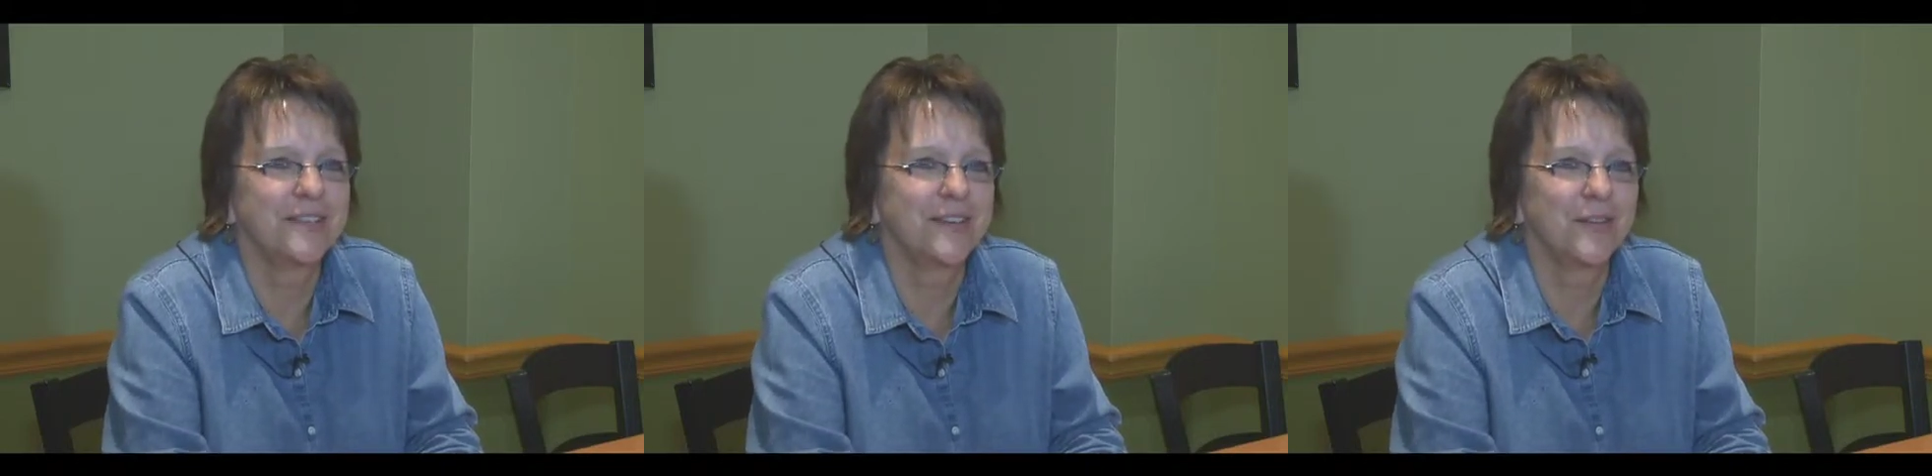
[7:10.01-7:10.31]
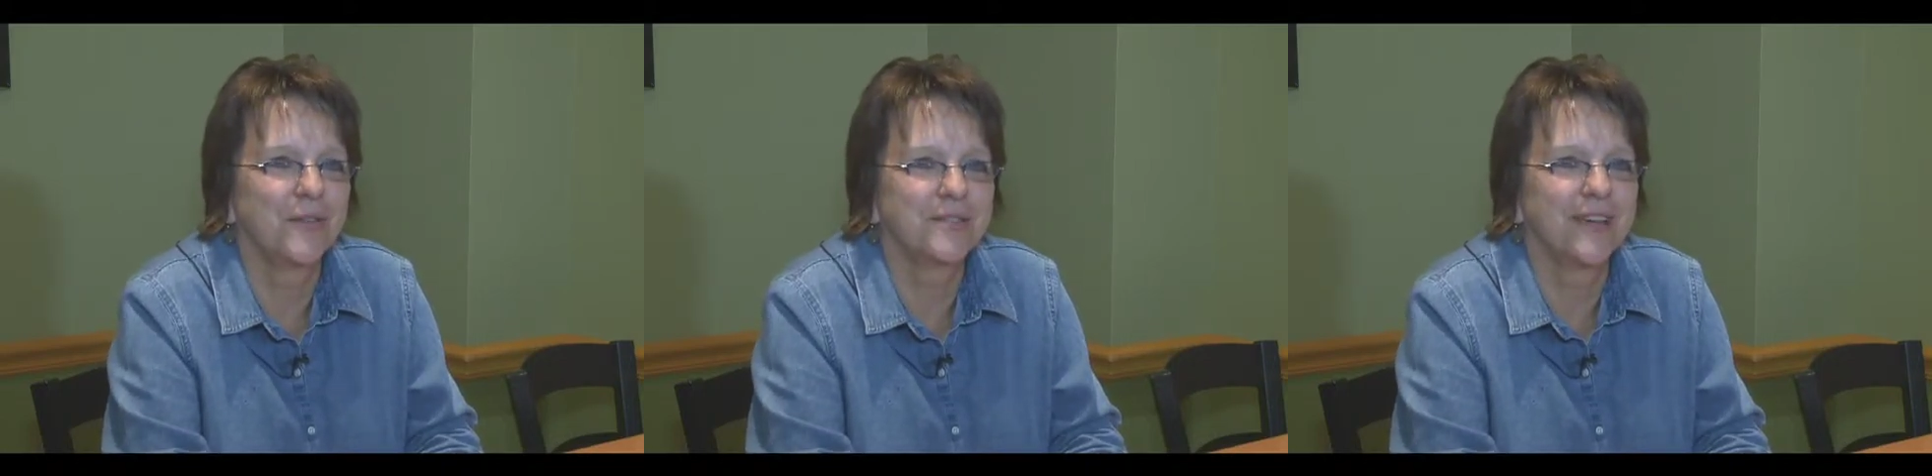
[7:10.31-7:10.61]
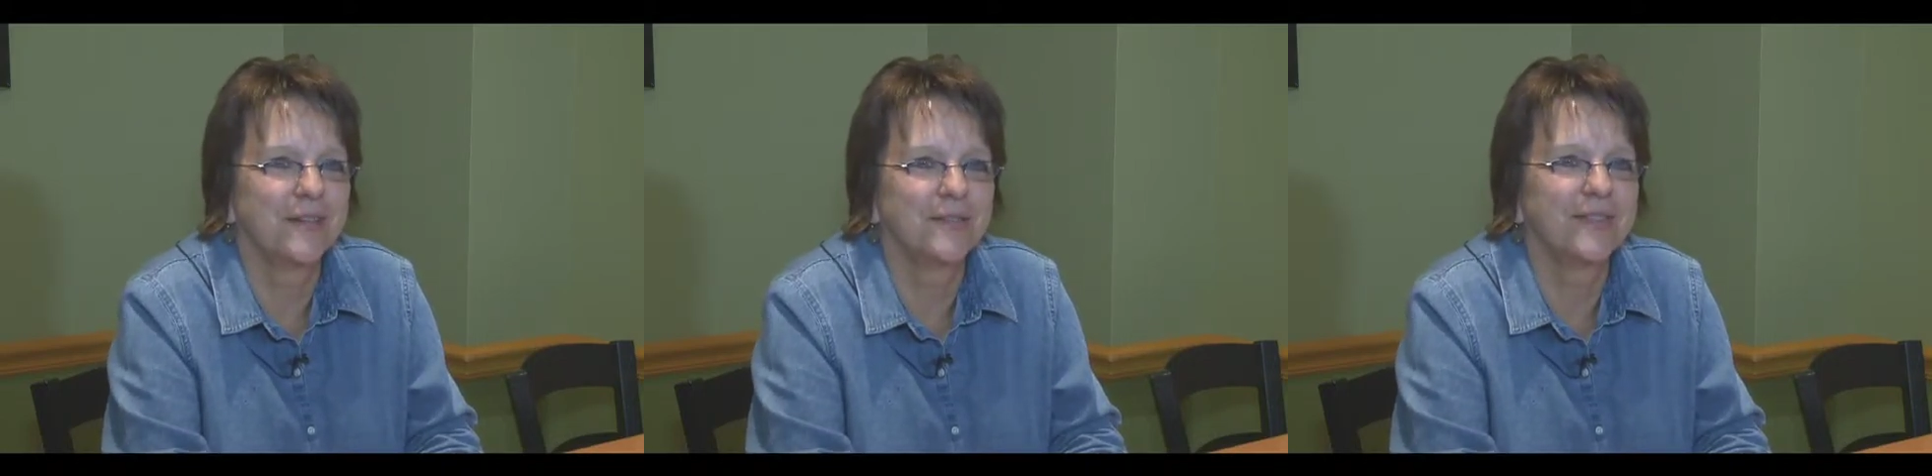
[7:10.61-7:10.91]
that goes
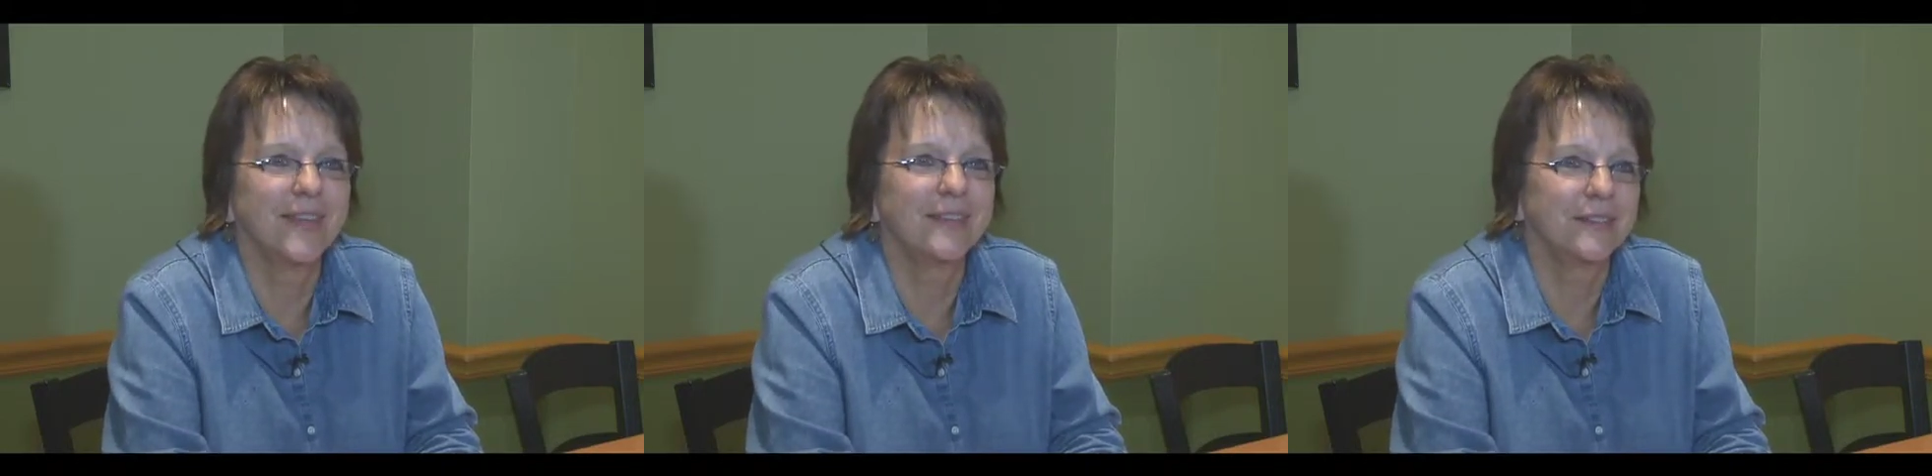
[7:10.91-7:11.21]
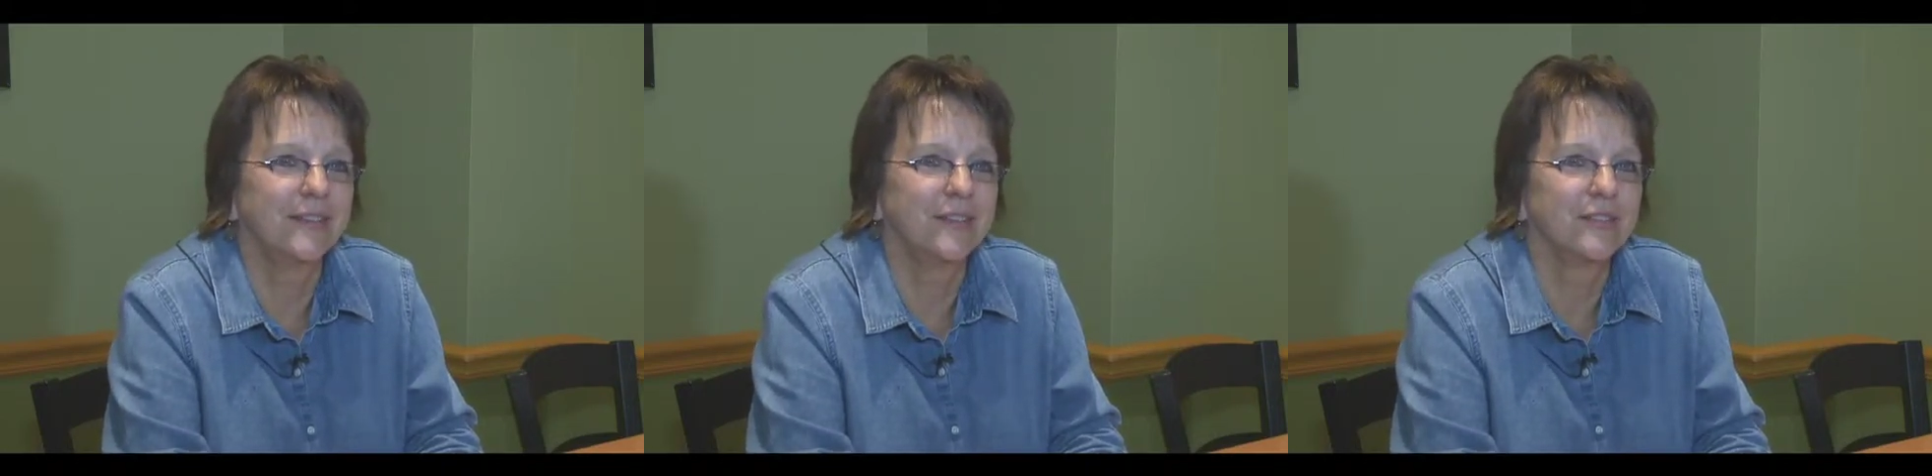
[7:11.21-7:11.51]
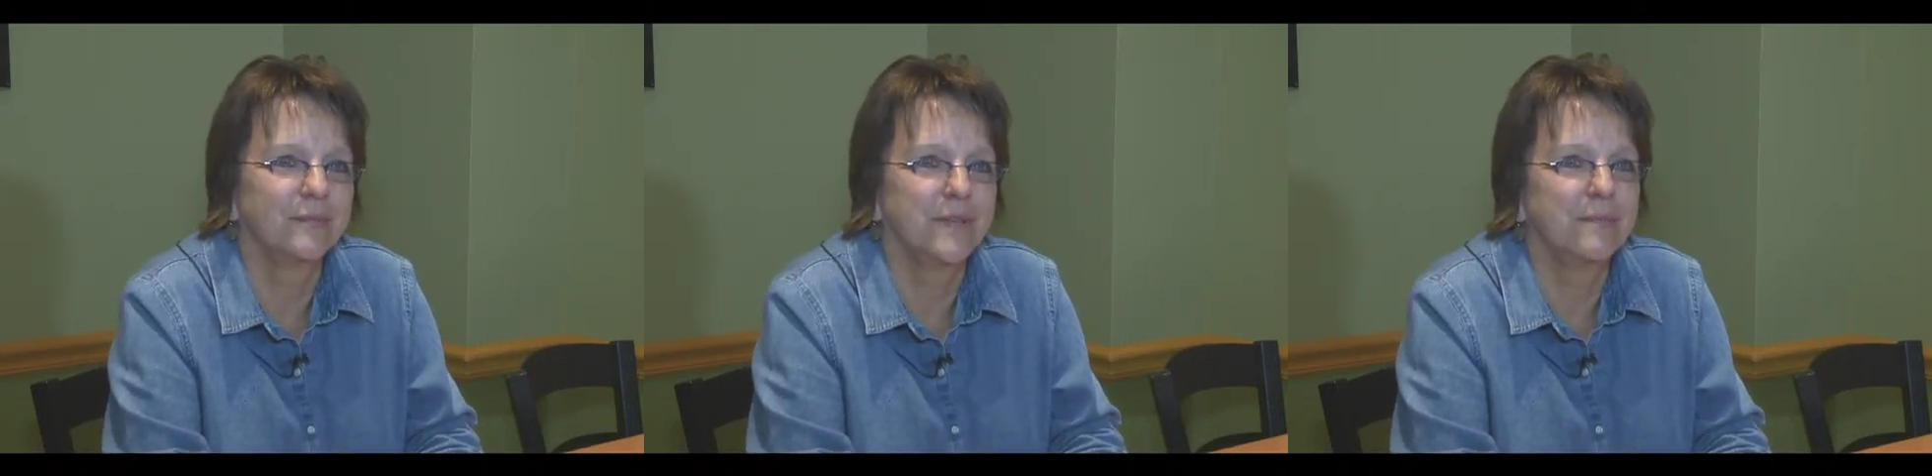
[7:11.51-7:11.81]
out that, you know,
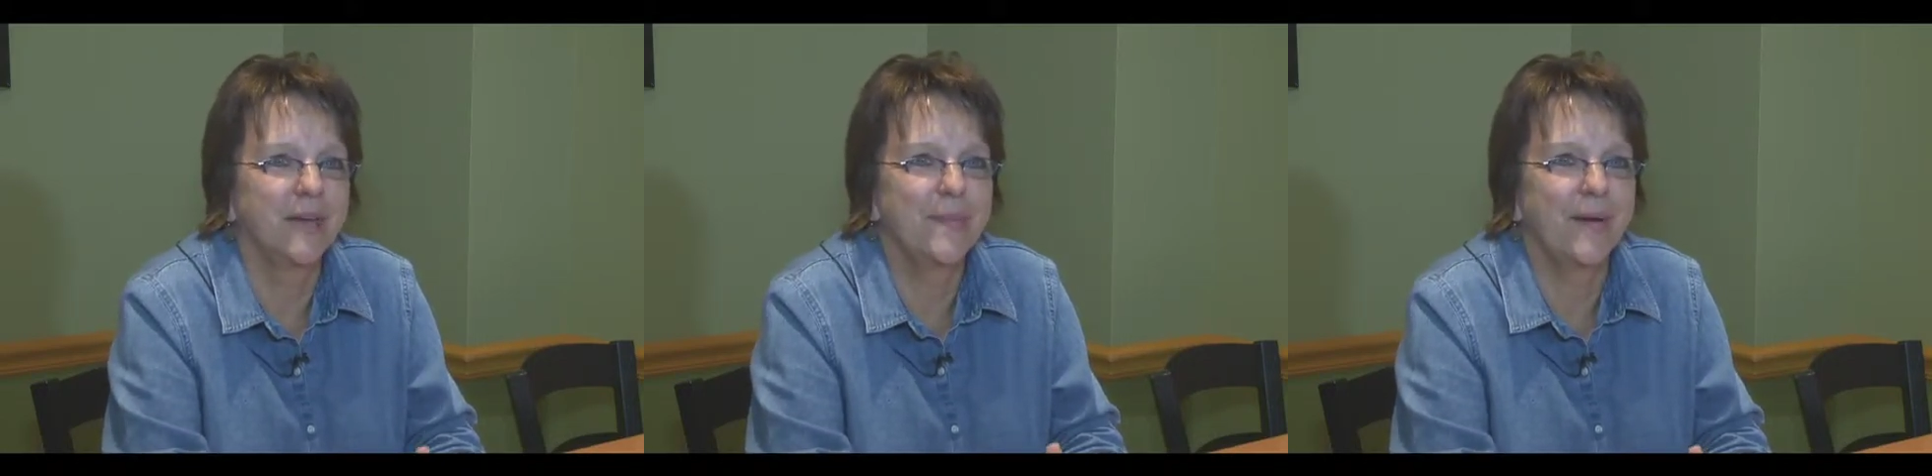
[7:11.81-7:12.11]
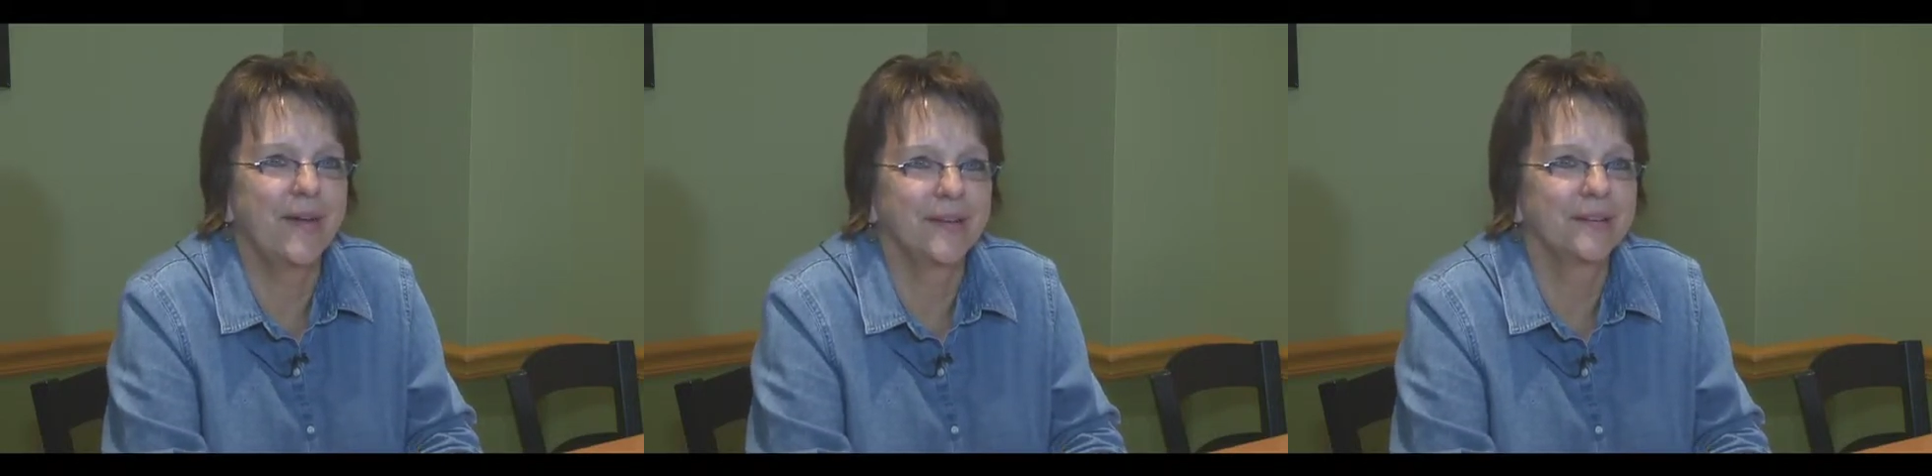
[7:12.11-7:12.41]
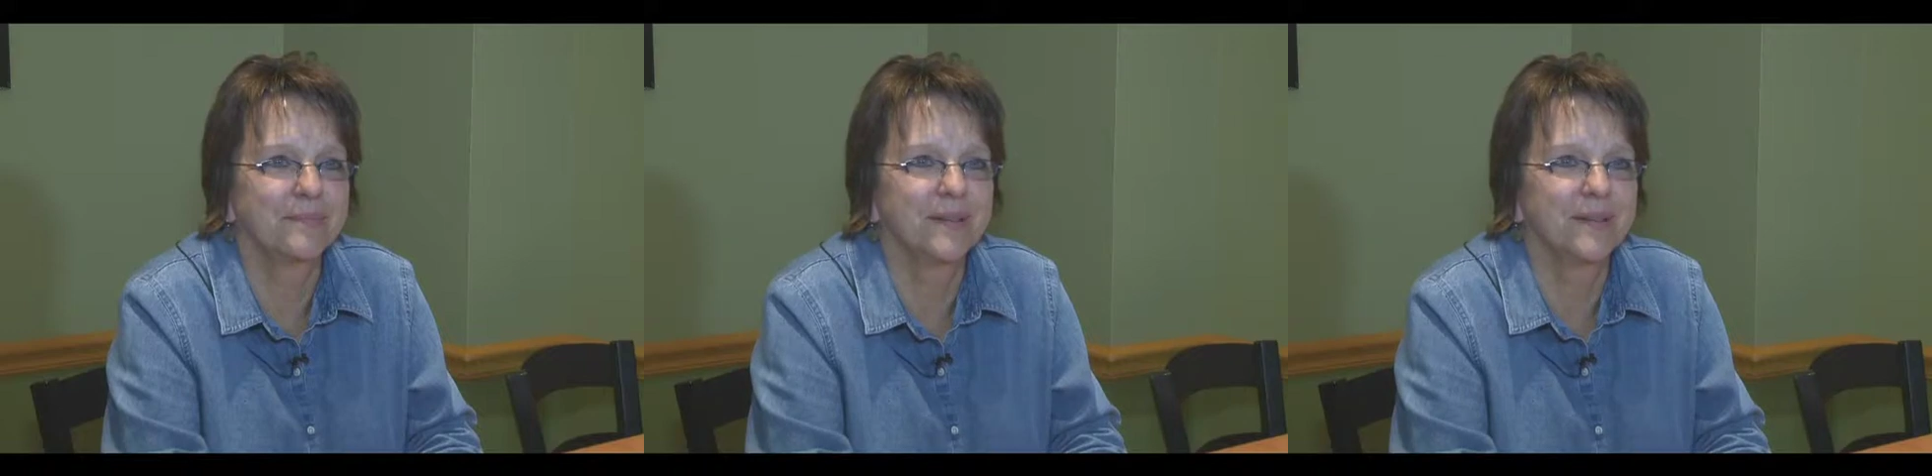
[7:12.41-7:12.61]
could be in my pocket,